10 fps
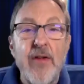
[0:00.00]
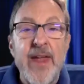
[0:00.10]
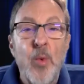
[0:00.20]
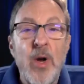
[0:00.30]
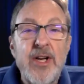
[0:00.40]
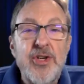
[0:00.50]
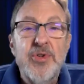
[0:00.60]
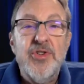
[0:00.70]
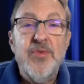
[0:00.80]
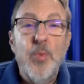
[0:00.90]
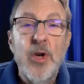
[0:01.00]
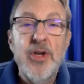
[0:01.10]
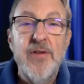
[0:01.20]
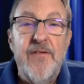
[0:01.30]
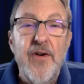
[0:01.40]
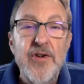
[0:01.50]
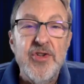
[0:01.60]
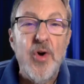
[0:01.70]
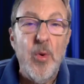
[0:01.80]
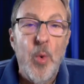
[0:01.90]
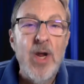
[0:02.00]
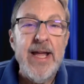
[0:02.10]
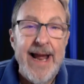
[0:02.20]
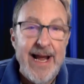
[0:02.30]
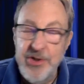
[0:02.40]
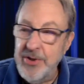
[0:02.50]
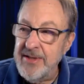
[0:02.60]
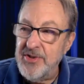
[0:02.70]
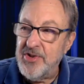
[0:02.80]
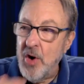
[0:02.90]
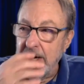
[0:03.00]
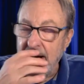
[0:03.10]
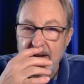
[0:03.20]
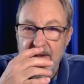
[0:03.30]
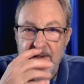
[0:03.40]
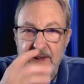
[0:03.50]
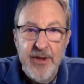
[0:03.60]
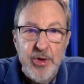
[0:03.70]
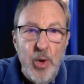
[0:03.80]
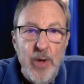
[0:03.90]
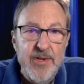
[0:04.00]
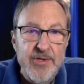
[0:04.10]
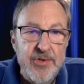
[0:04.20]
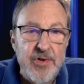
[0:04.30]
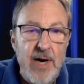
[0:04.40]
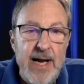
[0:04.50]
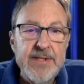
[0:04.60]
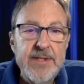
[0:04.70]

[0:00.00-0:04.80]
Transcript: then what did you what did you first start working as? You didn't start life in the toy business, correct?